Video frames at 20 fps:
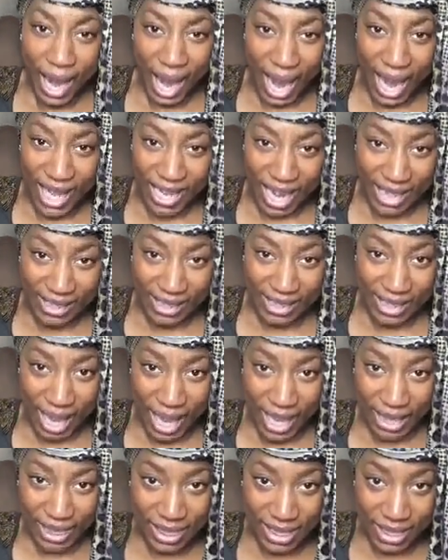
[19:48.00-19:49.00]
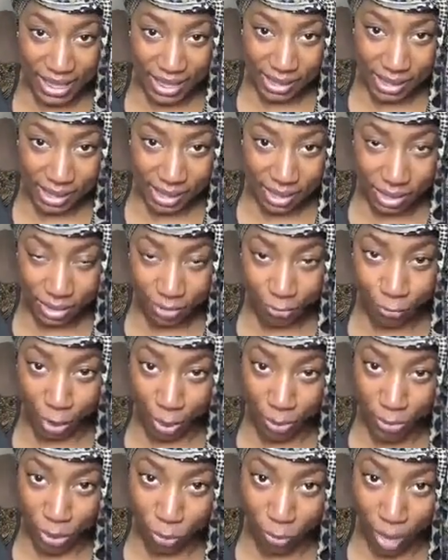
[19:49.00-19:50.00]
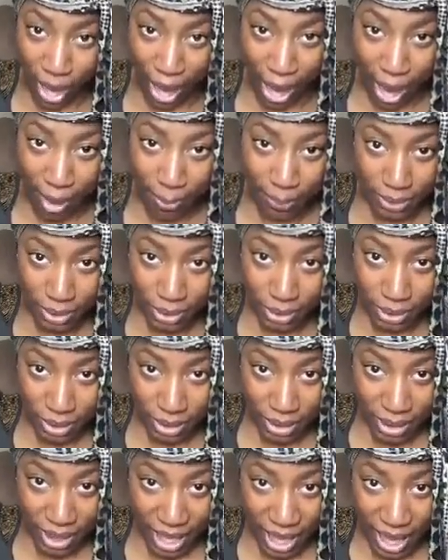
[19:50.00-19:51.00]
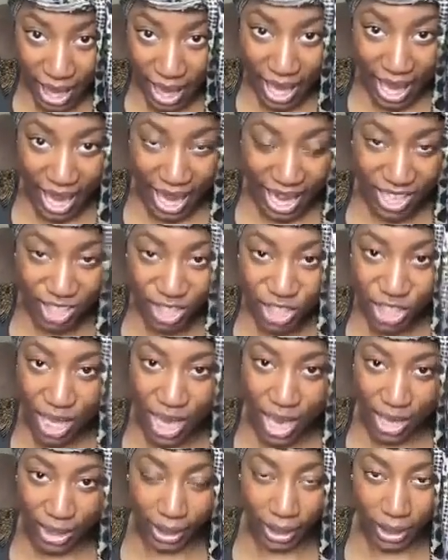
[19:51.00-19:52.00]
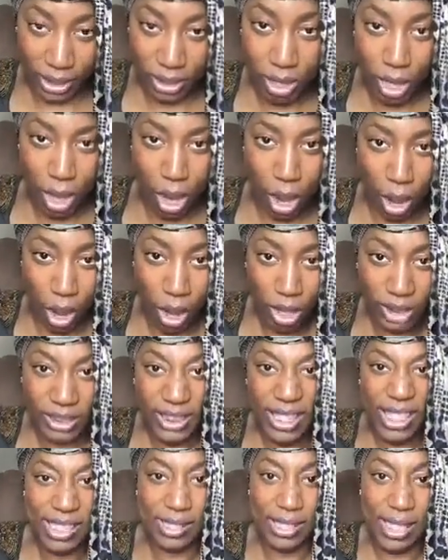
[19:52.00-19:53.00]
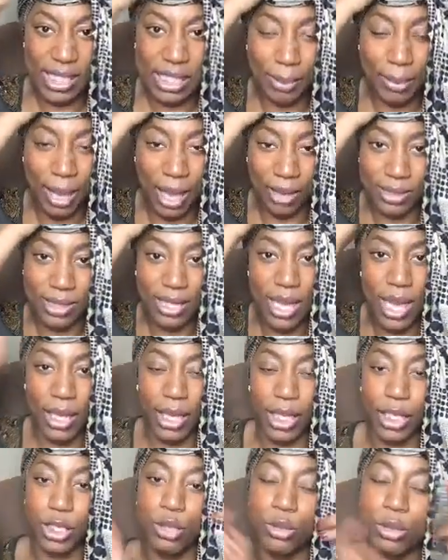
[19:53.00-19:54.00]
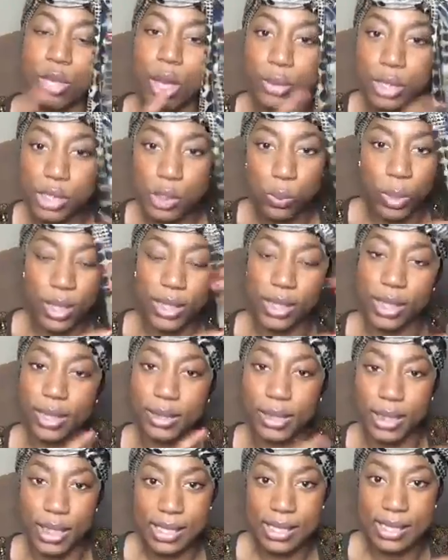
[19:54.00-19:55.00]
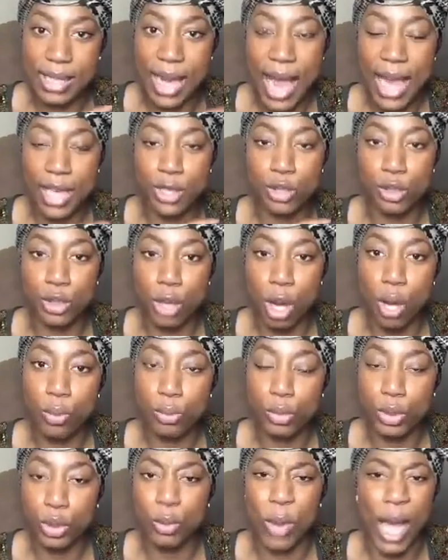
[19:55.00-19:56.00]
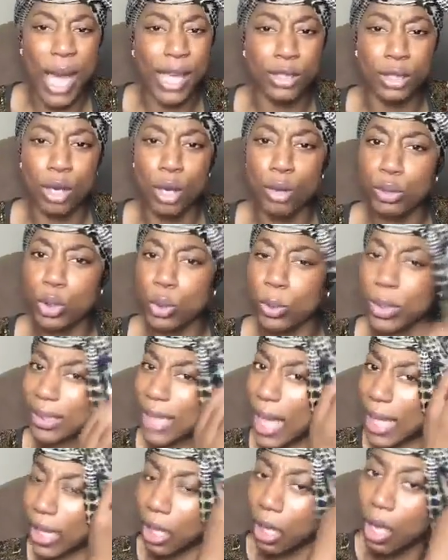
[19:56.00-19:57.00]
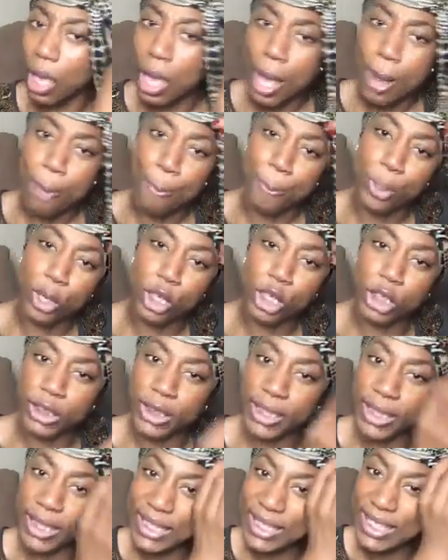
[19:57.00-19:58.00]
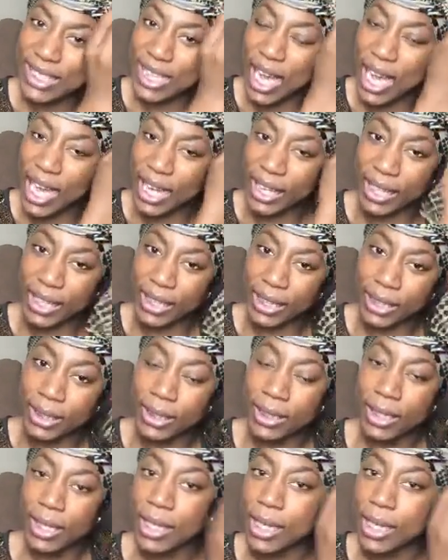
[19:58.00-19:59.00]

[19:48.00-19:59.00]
And I take this from the wrap and tuck it. All this is about tucking. You notice one of the things that I don't do a lot of pulling, tugging.